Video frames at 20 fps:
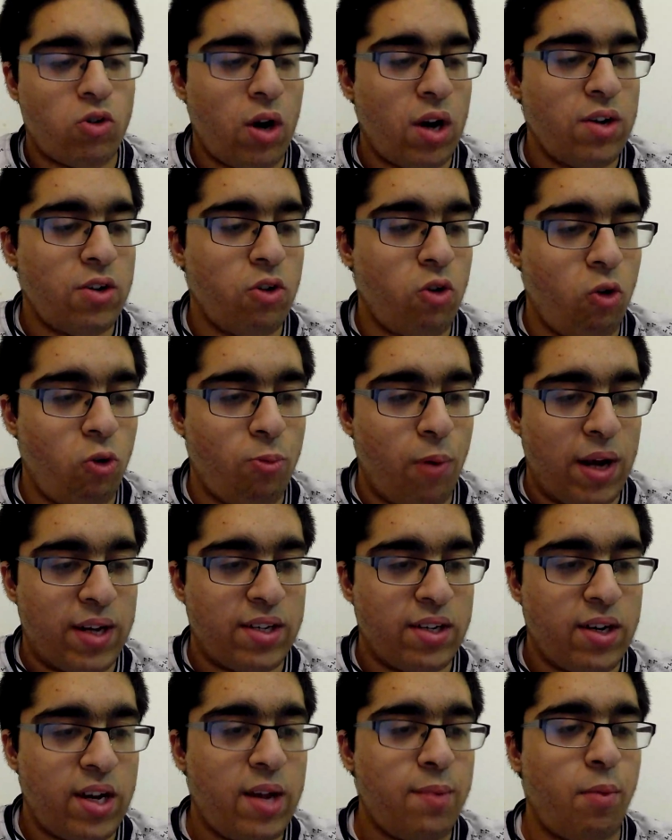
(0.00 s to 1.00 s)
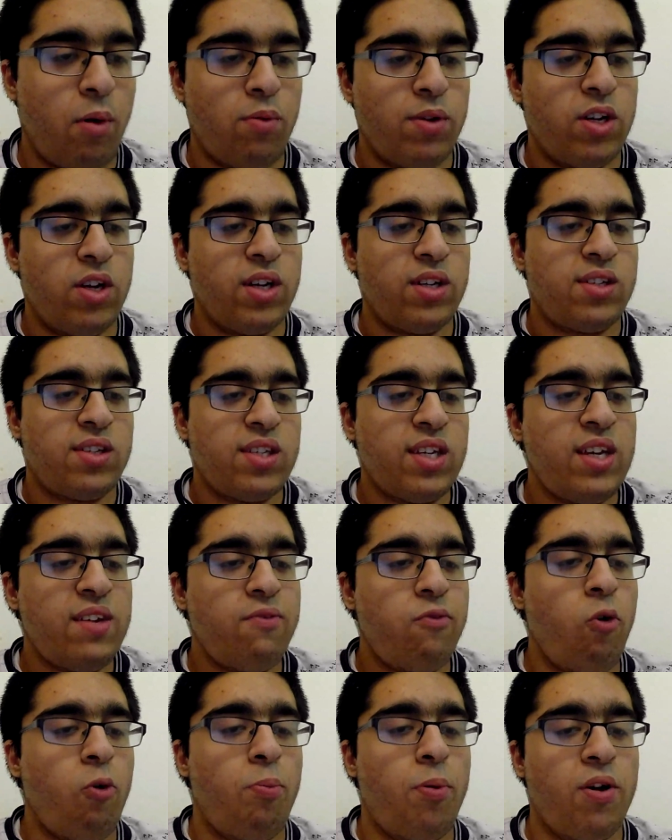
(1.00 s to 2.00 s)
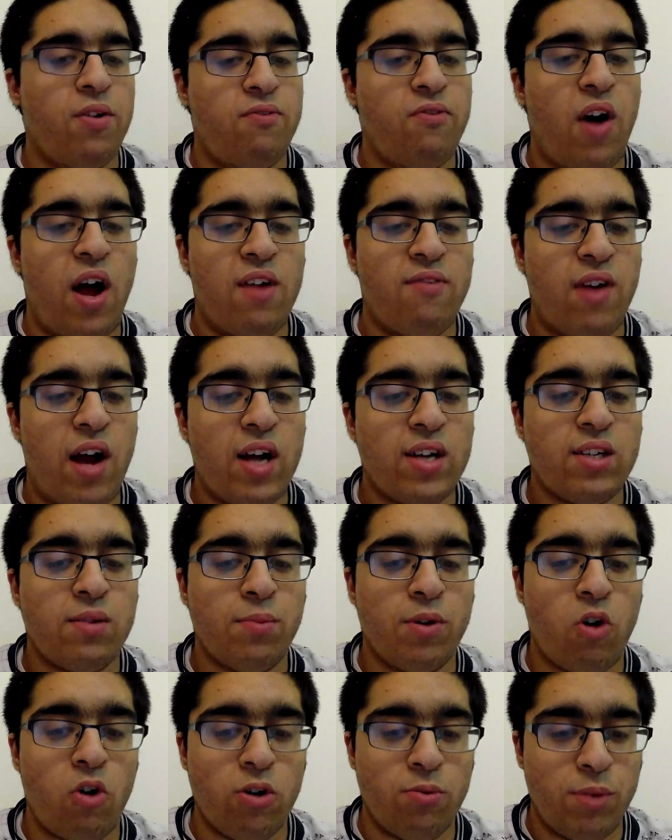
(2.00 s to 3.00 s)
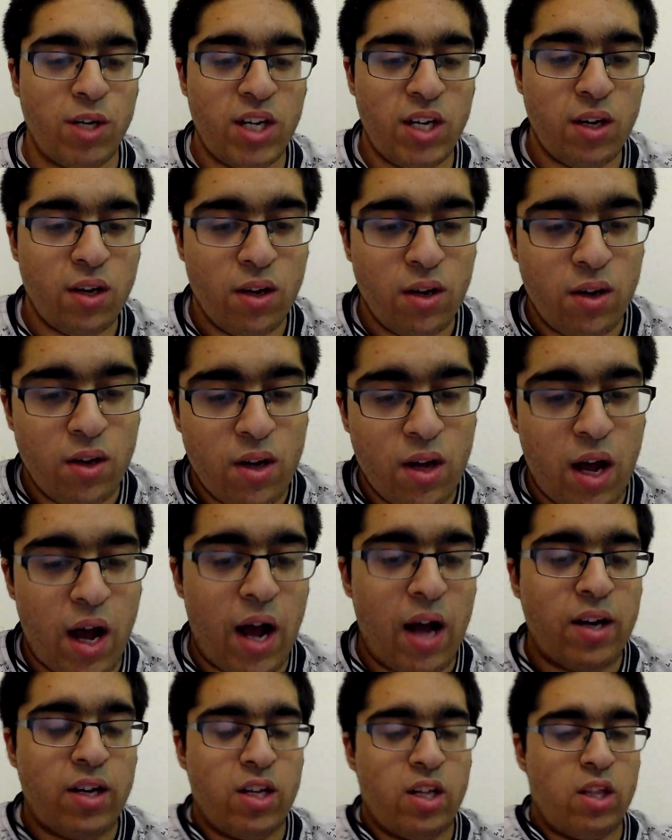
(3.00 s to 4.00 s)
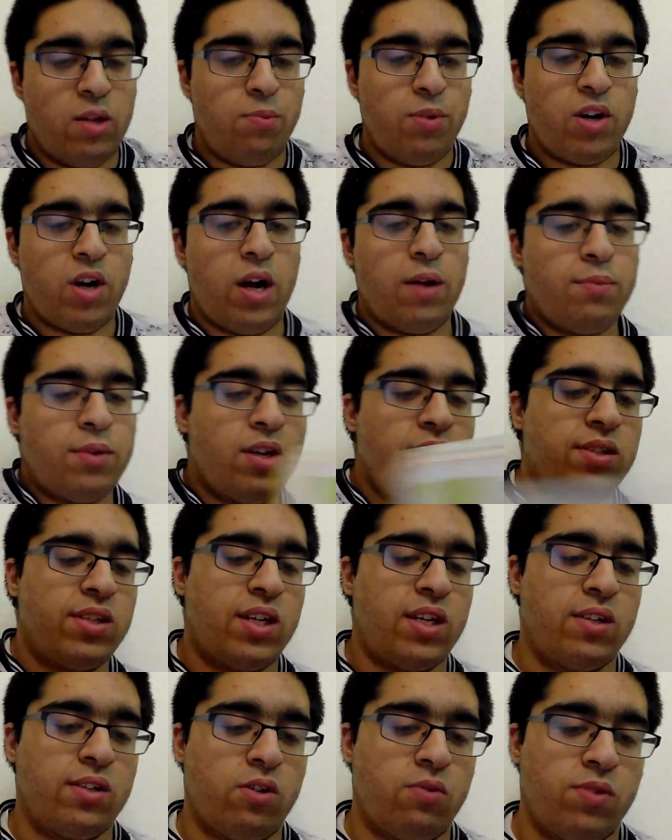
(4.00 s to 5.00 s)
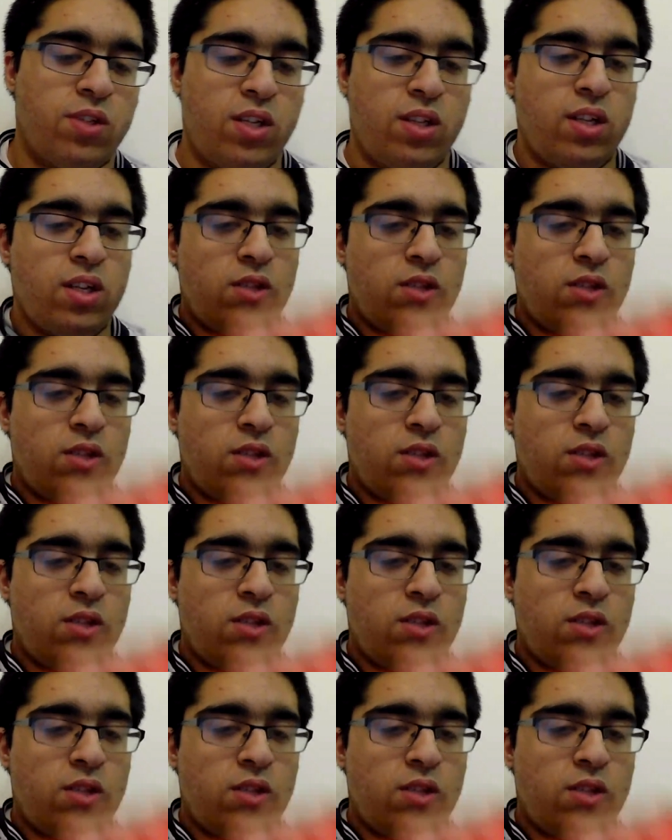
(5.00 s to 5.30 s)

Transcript: and do it all by today, but we're doing C4.5 Atom Economy, and the book I'm using is obviously this